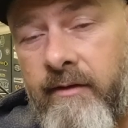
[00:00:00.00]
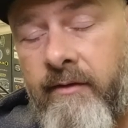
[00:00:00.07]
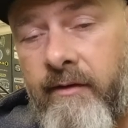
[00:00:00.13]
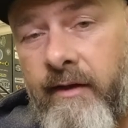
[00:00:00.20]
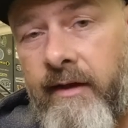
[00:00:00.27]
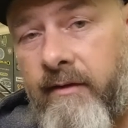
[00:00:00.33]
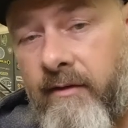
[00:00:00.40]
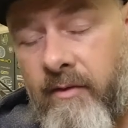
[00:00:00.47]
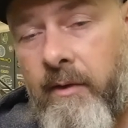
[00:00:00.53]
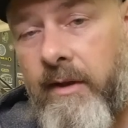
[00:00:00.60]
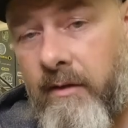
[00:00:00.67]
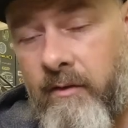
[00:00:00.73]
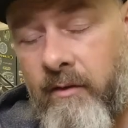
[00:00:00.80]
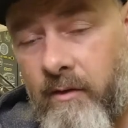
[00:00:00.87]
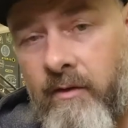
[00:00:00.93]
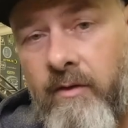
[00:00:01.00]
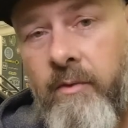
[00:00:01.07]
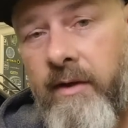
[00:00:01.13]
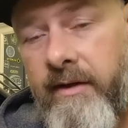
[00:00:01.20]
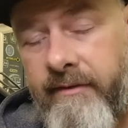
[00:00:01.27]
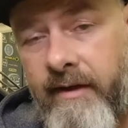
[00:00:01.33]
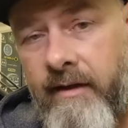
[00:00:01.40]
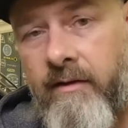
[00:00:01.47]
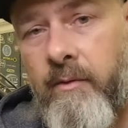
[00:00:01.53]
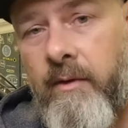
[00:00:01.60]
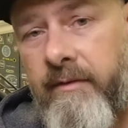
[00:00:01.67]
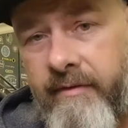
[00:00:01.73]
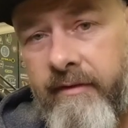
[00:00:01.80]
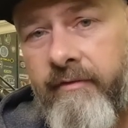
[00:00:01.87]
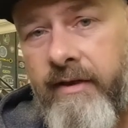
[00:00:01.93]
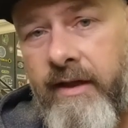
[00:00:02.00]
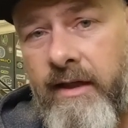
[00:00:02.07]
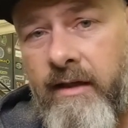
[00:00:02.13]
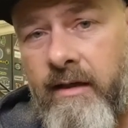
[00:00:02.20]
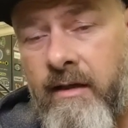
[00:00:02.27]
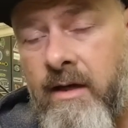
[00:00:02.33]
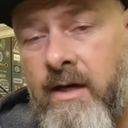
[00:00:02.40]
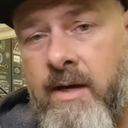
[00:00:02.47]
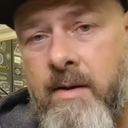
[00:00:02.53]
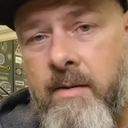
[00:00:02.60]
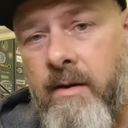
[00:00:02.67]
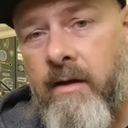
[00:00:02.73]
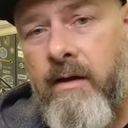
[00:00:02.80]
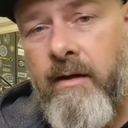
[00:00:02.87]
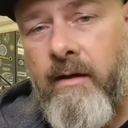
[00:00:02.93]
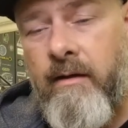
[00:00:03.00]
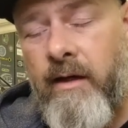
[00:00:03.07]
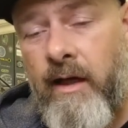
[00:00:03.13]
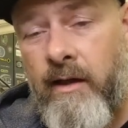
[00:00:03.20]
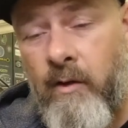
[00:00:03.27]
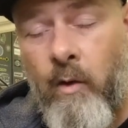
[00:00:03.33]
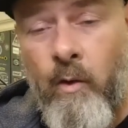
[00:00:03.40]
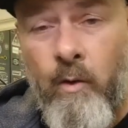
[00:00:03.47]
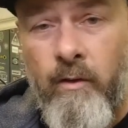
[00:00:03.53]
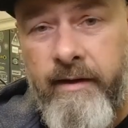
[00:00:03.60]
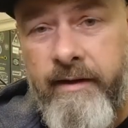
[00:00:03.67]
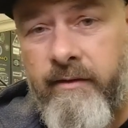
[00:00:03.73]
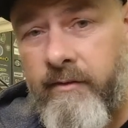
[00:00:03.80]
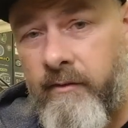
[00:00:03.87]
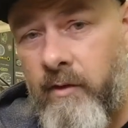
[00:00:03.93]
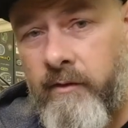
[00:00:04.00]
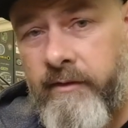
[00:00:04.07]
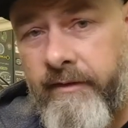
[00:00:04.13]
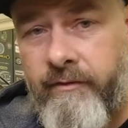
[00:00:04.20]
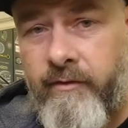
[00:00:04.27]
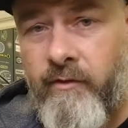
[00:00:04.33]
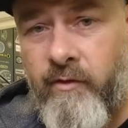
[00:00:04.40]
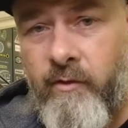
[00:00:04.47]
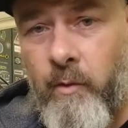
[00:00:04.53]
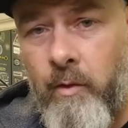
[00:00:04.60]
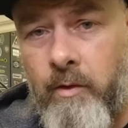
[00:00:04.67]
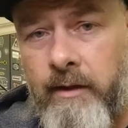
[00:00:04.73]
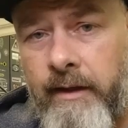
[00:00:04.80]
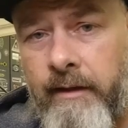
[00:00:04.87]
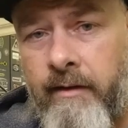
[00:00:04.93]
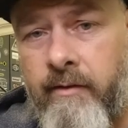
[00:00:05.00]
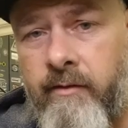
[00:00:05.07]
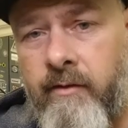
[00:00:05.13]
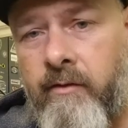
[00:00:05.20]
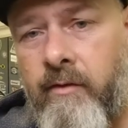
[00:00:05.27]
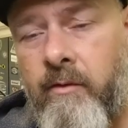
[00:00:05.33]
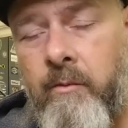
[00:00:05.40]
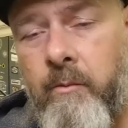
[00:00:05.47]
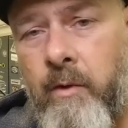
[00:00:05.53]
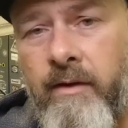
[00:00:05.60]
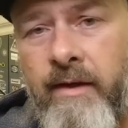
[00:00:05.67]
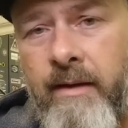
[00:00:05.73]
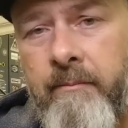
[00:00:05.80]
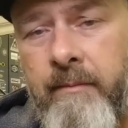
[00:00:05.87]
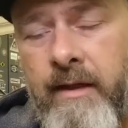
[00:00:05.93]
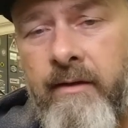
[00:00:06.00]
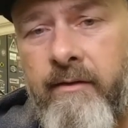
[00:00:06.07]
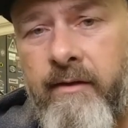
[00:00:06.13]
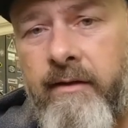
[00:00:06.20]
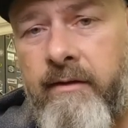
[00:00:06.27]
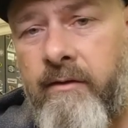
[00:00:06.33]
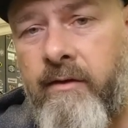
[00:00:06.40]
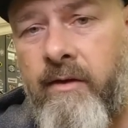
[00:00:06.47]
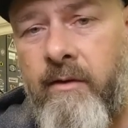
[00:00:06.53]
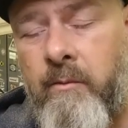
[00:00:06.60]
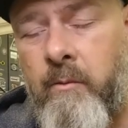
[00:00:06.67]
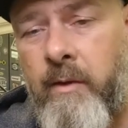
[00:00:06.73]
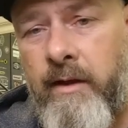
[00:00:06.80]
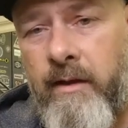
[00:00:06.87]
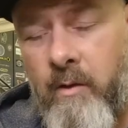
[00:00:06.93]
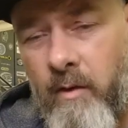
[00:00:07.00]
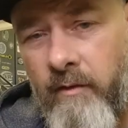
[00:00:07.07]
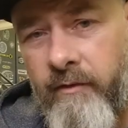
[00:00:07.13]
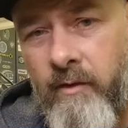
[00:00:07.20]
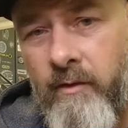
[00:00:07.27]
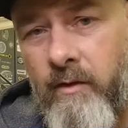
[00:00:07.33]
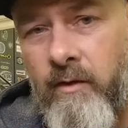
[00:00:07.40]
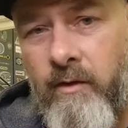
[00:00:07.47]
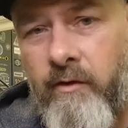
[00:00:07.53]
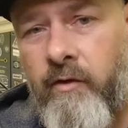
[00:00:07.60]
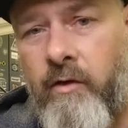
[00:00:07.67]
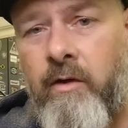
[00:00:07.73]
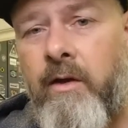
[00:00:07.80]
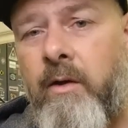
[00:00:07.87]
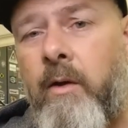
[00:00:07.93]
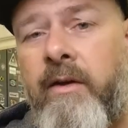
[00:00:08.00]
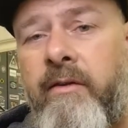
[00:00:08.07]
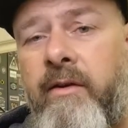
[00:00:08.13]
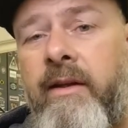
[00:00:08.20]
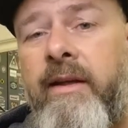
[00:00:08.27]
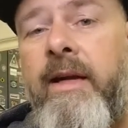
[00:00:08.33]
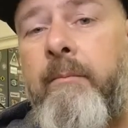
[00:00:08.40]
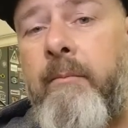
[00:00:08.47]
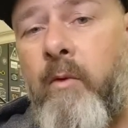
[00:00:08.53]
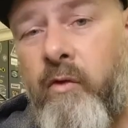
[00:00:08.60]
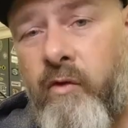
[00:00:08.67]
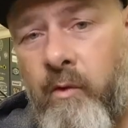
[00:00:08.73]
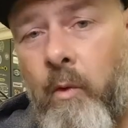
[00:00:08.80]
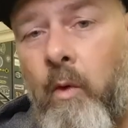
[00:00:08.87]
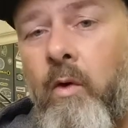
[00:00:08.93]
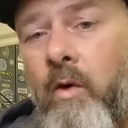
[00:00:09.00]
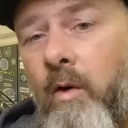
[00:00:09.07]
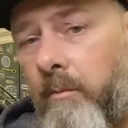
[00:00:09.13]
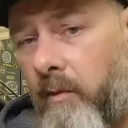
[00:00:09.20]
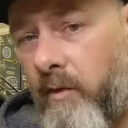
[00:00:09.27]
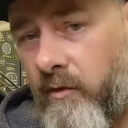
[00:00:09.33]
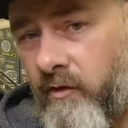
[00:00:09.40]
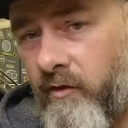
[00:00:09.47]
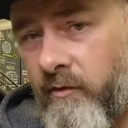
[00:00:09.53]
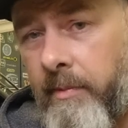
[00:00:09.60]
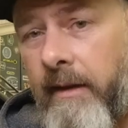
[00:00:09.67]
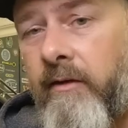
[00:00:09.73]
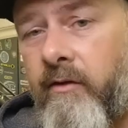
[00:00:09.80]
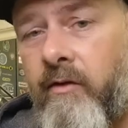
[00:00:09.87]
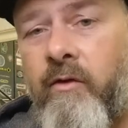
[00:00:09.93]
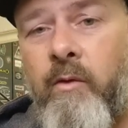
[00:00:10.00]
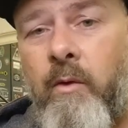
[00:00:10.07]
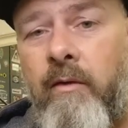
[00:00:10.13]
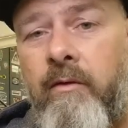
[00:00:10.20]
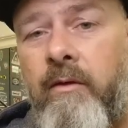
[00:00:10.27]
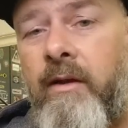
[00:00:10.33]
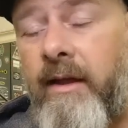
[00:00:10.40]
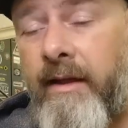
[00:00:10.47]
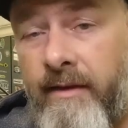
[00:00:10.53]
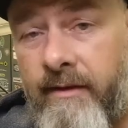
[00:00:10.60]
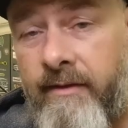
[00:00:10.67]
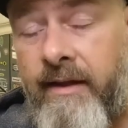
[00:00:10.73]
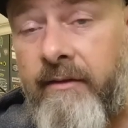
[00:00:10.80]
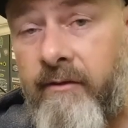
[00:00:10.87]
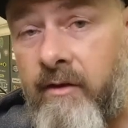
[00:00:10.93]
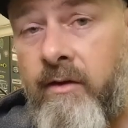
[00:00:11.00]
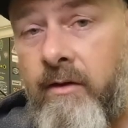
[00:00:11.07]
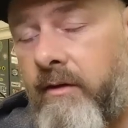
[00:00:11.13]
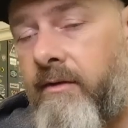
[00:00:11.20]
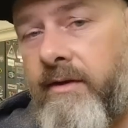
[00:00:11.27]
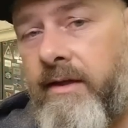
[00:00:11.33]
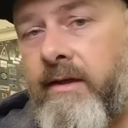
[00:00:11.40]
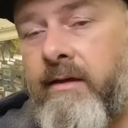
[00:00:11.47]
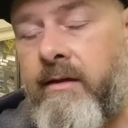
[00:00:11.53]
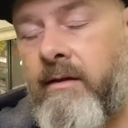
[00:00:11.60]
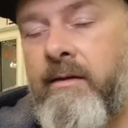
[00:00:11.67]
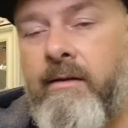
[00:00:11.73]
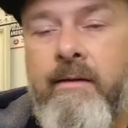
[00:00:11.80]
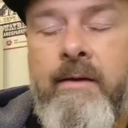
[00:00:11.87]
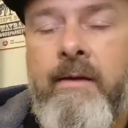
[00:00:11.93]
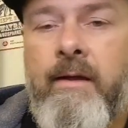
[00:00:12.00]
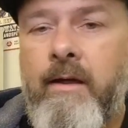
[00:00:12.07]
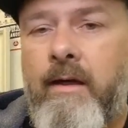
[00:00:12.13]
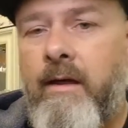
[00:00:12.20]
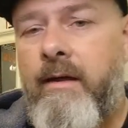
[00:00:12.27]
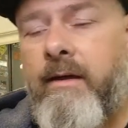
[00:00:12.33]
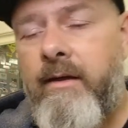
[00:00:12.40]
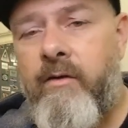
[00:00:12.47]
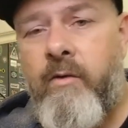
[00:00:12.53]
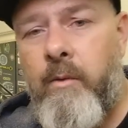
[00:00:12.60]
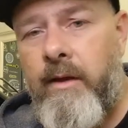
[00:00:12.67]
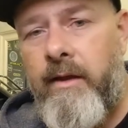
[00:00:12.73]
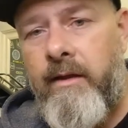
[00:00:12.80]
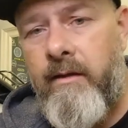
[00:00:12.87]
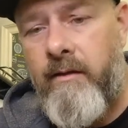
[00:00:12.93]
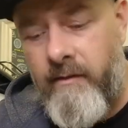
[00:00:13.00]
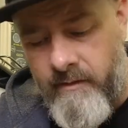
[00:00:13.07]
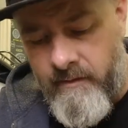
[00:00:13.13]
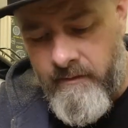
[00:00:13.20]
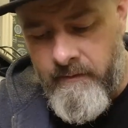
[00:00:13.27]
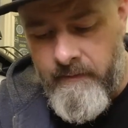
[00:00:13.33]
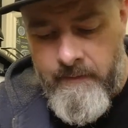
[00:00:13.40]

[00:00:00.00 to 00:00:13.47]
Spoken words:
as I said, 300, 310, 315, and all these have got different stroke lengths. So what that means is that when you go for a longer shock, you actually get more stroke or more suspension travel, and that's a good thing. That's really good.